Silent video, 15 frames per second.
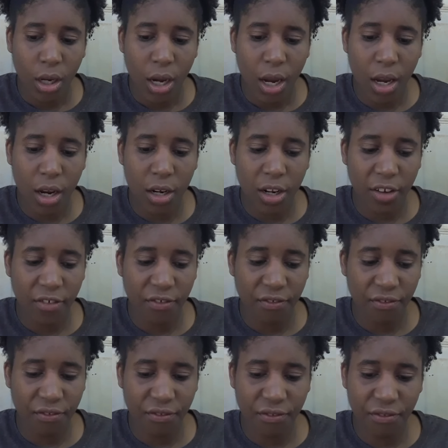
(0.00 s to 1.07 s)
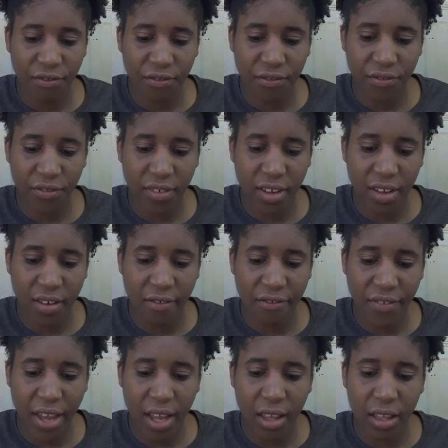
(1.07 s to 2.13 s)
they
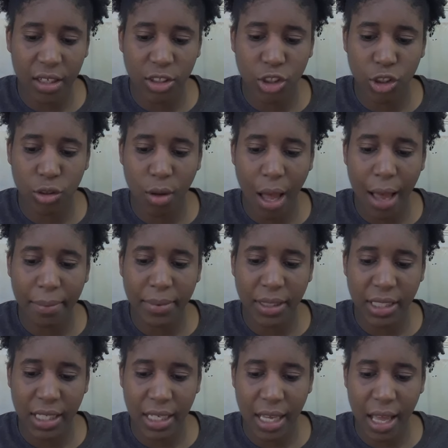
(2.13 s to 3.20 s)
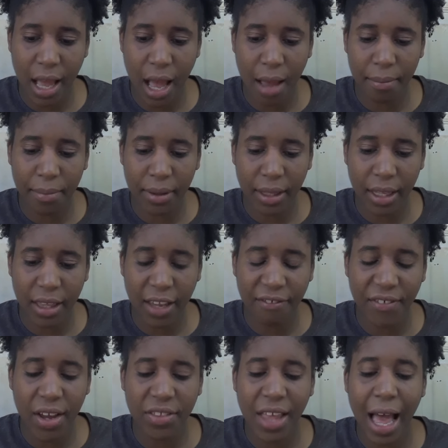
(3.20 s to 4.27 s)
fail
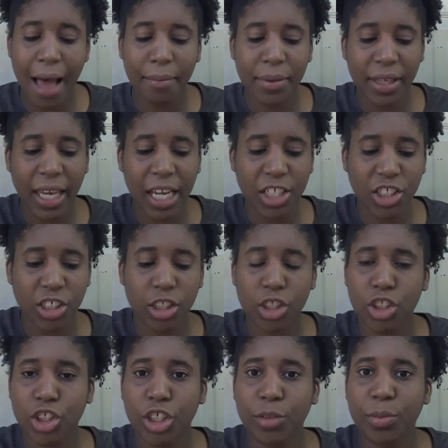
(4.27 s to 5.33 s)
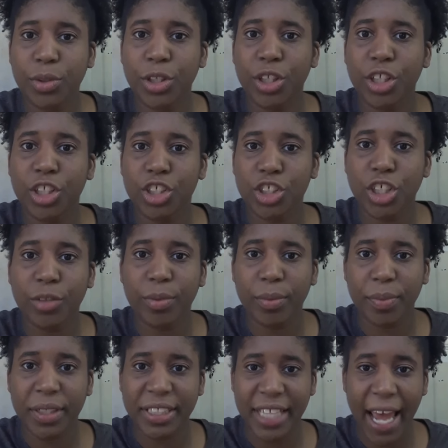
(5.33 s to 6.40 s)
the obligation to serve and
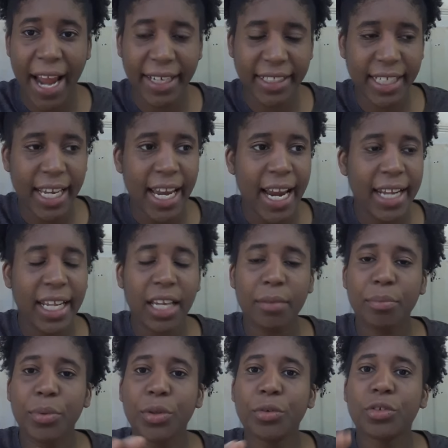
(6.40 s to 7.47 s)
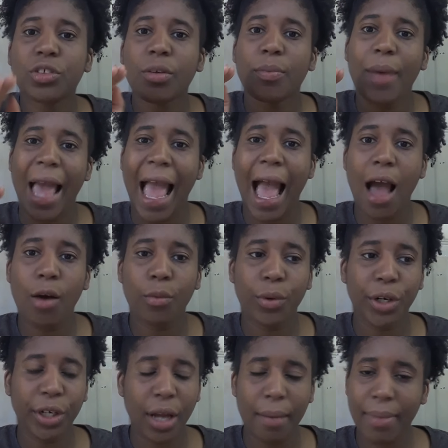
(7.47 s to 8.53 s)
protect. And they abuse of
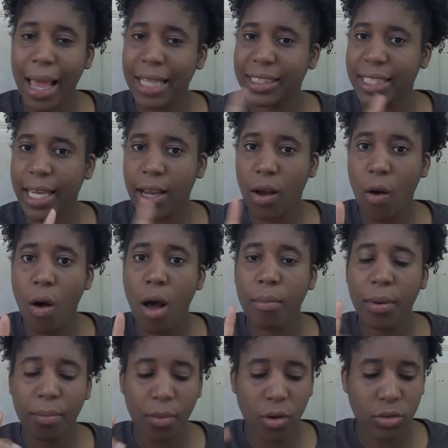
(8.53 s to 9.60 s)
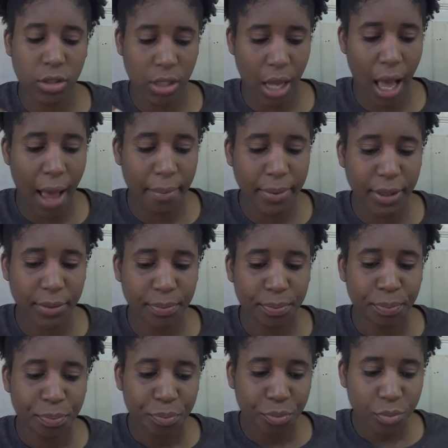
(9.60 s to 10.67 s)
power. I'm not saying all, but most cops
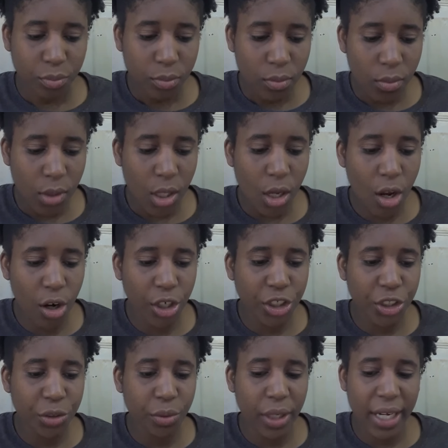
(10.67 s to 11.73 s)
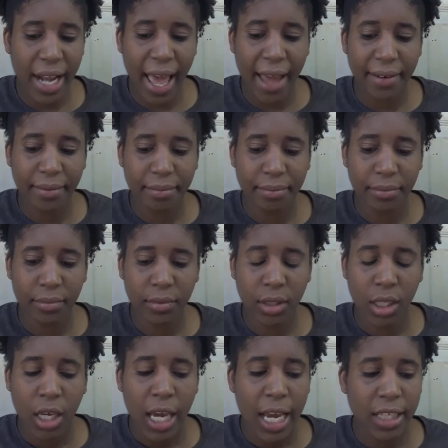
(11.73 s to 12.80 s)
are doing that.
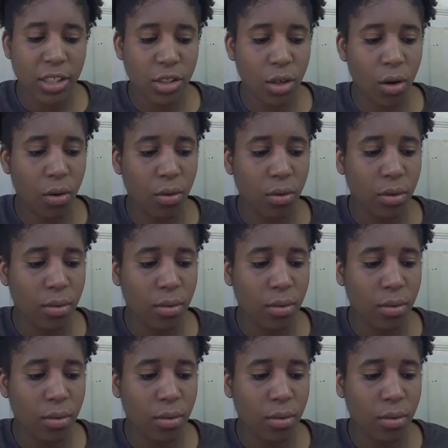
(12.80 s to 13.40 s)
And so